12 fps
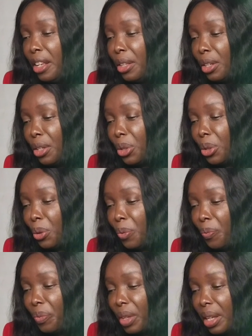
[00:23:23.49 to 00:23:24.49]
the
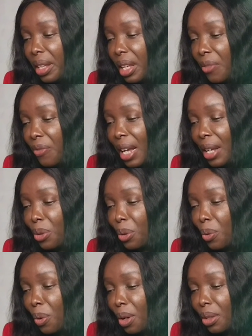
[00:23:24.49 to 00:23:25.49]
tissue give rise
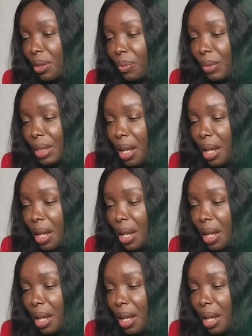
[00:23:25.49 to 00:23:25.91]
to what?